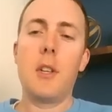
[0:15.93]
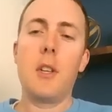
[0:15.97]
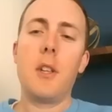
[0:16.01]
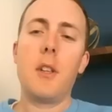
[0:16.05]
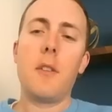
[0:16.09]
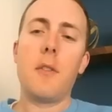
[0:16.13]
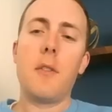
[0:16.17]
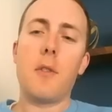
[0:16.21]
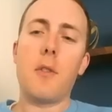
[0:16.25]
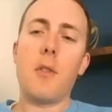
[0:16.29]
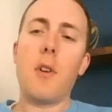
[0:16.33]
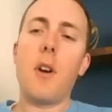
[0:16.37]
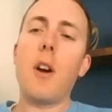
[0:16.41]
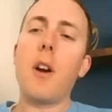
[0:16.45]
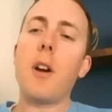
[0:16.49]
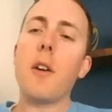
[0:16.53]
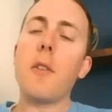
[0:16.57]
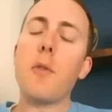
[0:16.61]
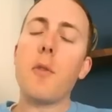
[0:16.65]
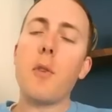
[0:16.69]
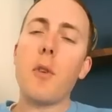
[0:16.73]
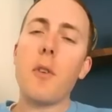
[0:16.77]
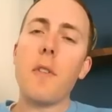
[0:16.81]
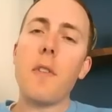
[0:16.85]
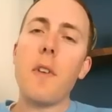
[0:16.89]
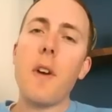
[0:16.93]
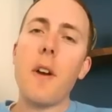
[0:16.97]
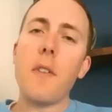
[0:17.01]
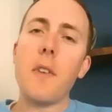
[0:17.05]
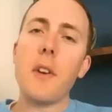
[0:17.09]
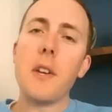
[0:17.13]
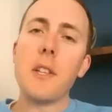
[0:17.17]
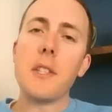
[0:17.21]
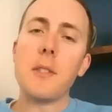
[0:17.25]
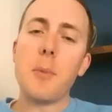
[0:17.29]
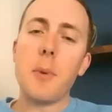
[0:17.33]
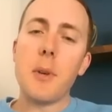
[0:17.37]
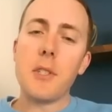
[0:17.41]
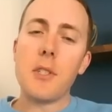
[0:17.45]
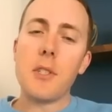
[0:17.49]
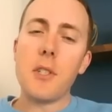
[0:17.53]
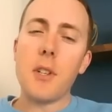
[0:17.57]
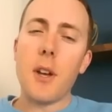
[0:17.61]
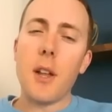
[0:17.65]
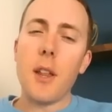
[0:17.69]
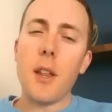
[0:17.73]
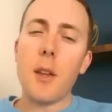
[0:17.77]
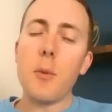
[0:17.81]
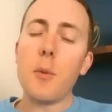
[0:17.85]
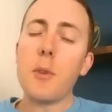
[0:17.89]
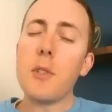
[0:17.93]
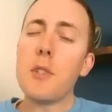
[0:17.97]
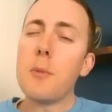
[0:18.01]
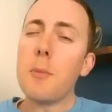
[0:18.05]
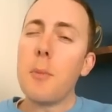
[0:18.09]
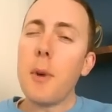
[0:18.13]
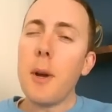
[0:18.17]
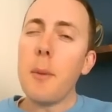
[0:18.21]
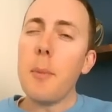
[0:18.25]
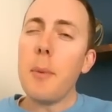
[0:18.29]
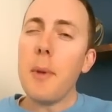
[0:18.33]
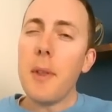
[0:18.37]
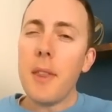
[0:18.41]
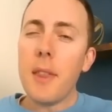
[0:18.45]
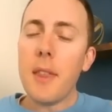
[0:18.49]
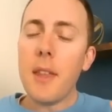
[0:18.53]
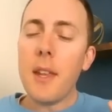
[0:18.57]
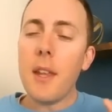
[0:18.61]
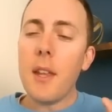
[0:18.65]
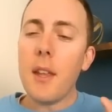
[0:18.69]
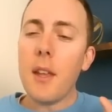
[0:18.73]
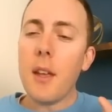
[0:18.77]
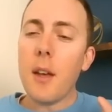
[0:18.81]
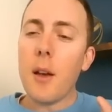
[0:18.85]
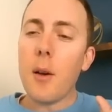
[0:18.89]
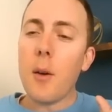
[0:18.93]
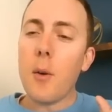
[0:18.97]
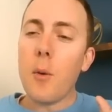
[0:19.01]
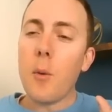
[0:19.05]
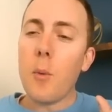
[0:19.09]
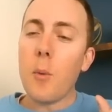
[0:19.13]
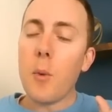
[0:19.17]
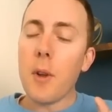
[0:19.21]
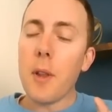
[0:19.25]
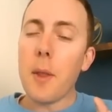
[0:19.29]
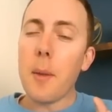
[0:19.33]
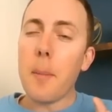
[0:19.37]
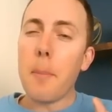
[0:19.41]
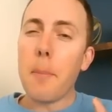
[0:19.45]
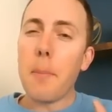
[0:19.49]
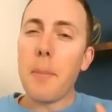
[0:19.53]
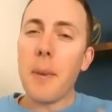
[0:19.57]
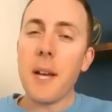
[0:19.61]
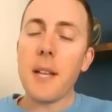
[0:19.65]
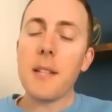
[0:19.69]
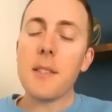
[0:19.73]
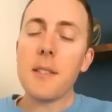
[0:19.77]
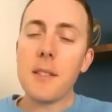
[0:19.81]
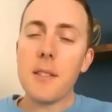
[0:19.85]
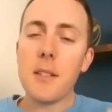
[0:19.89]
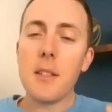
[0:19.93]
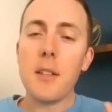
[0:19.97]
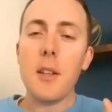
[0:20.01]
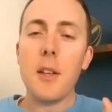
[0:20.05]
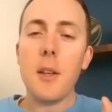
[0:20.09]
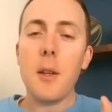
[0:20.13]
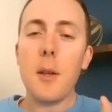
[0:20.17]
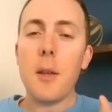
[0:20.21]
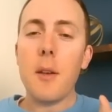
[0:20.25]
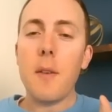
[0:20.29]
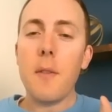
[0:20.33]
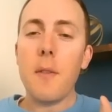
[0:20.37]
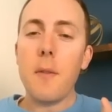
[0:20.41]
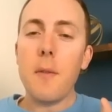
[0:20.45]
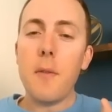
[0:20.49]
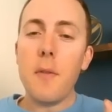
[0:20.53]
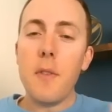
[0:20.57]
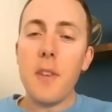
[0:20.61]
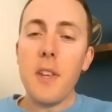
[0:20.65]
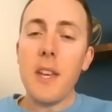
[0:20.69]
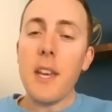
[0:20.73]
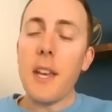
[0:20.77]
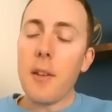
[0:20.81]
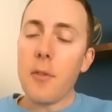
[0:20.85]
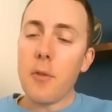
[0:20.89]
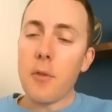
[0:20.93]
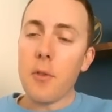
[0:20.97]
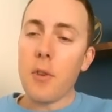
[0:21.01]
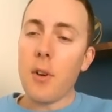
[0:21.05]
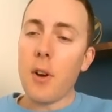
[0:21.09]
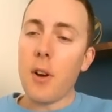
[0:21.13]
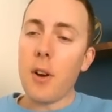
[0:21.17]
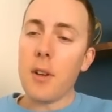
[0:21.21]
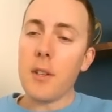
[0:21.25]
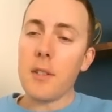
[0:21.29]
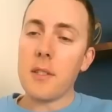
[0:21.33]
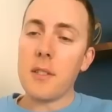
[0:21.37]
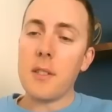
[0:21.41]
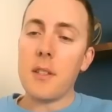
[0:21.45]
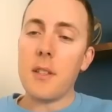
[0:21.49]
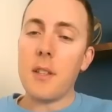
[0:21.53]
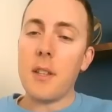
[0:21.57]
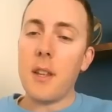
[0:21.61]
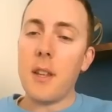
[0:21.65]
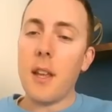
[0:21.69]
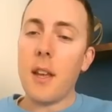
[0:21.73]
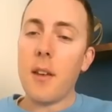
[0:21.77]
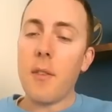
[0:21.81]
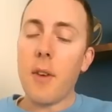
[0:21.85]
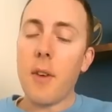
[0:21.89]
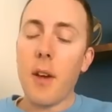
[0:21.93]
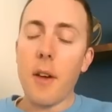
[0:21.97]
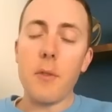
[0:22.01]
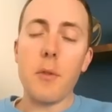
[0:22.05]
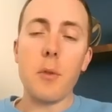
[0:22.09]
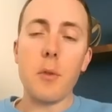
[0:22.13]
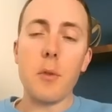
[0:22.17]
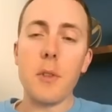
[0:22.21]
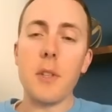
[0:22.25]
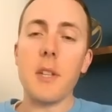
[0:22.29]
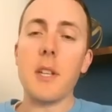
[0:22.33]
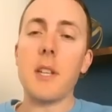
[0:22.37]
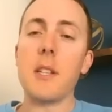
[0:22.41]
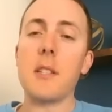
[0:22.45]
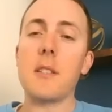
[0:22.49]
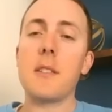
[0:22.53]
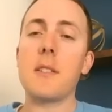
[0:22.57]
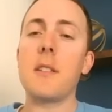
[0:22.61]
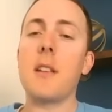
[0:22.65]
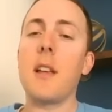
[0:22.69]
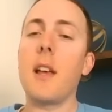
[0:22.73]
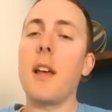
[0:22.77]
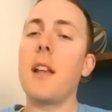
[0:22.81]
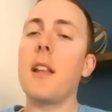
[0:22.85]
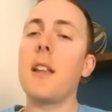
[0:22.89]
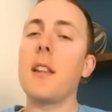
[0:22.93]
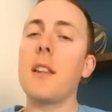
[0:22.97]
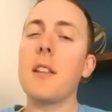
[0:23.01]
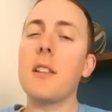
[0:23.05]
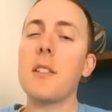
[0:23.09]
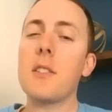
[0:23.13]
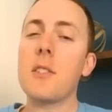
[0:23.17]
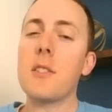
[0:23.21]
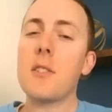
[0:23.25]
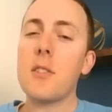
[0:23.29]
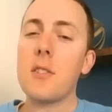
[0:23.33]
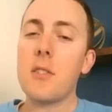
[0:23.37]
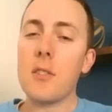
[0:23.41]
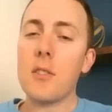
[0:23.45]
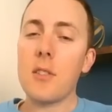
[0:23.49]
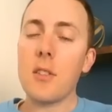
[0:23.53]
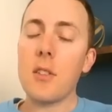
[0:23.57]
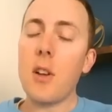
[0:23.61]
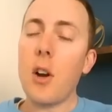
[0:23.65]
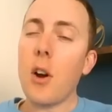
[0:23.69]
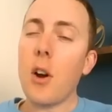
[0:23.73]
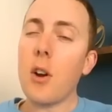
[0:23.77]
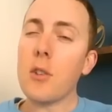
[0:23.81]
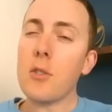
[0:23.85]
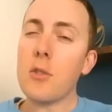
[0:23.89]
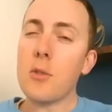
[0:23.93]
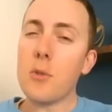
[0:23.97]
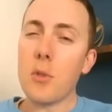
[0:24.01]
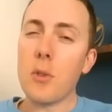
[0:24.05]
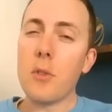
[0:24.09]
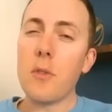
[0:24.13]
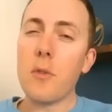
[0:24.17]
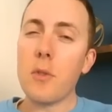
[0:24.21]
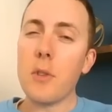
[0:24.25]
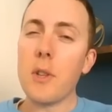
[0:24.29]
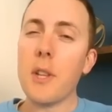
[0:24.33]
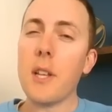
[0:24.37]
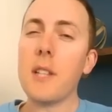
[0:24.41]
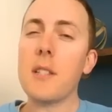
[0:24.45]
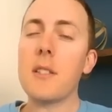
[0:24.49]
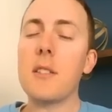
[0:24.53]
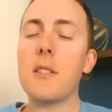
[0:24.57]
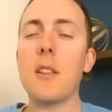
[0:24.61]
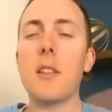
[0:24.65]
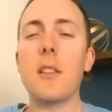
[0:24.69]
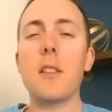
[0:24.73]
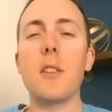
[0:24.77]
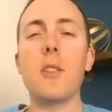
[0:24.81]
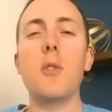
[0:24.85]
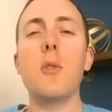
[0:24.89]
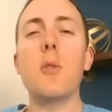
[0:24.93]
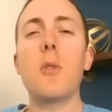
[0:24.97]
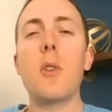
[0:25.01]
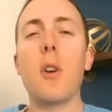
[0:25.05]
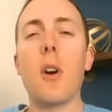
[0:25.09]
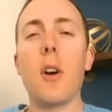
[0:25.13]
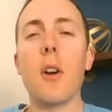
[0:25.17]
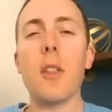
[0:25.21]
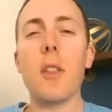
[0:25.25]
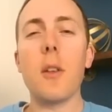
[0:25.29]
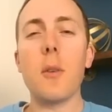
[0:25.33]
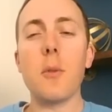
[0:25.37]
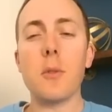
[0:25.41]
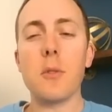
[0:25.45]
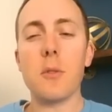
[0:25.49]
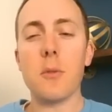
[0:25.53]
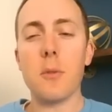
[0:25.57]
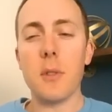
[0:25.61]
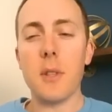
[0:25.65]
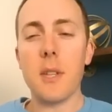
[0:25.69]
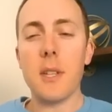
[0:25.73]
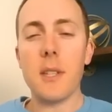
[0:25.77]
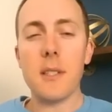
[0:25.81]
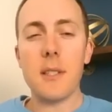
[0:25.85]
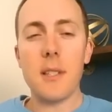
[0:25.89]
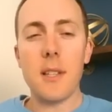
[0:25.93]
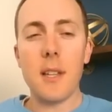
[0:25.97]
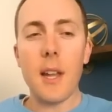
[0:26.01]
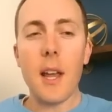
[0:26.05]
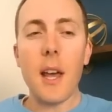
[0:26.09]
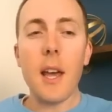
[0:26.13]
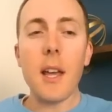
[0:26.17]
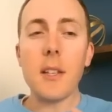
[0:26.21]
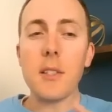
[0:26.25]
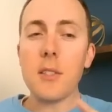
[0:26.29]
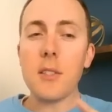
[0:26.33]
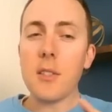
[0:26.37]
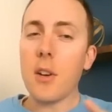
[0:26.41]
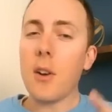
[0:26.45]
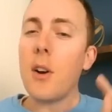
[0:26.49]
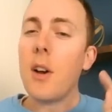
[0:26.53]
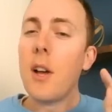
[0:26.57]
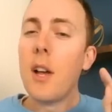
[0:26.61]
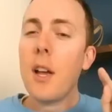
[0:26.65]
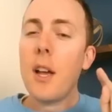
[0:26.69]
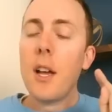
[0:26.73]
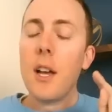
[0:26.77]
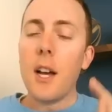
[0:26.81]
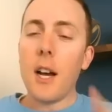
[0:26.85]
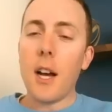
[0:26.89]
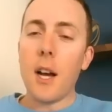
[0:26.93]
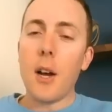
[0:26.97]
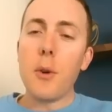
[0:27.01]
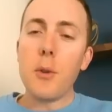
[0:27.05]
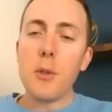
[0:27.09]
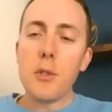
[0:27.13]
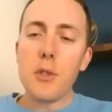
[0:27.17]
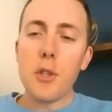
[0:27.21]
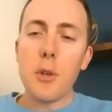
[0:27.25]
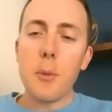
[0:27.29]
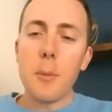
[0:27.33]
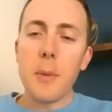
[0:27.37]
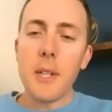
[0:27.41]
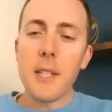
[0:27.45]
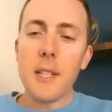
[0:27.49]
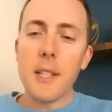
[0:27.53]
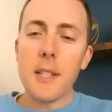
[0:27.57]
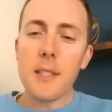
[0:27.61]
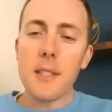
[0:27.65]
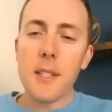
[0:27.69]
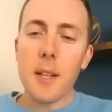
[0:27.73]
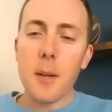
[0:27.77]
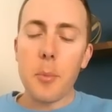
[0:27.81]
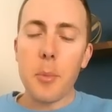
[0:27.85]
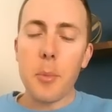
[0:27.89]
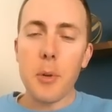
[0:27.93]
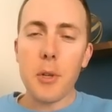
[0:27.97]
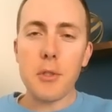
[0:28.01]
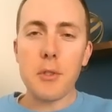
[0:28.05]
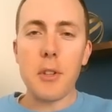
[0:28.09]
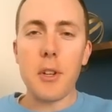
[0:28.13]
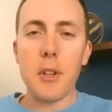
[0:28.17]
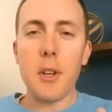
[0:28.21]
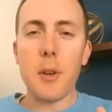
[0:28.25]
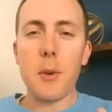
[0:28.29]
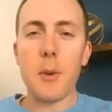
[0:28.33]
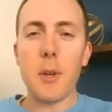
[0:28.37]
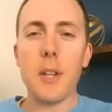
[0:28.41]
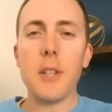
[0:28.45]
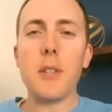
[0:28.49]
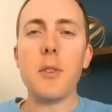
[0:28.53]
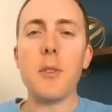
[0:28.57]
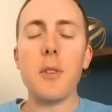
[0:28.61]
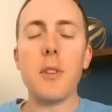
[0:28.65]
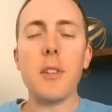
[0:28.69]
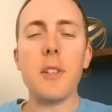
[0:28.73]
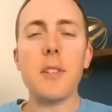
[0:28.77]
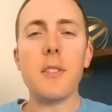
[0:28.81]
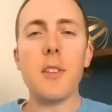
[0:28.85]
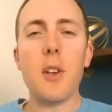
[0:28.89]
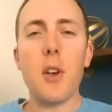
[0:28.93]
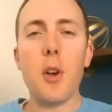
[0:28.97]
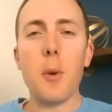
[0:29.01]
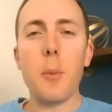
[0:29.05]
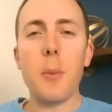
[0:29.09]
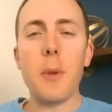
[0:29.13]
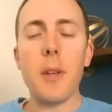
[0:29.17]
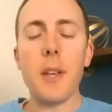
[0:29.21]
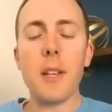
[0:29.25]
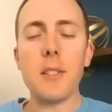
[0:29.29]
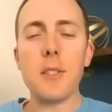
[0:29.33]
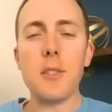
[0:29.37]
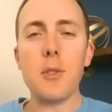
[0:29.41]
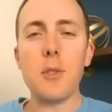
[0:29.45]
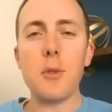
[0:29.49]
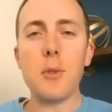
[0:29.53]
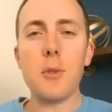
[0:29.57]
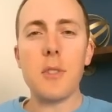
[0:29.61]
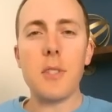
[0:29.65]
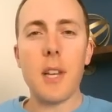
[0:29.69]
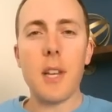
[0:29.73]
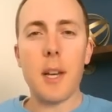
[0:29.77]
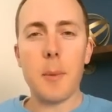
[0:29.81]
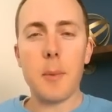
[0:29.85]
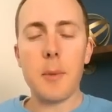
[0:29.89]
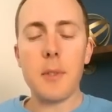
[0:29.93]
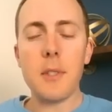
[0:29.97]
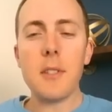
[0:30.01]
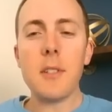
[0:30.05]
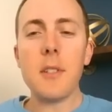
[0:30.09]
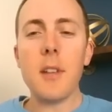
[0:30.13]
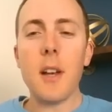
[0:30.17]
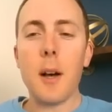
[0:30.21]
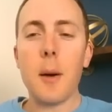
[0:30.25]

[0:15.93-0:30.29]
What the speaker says: Ferrari 458 Speciale, which might be one of the best V8 Ferraris they have ever released, and this car sort of relates to the new car that was released today. So I always show my desktop picture here when I do these OBS news segments.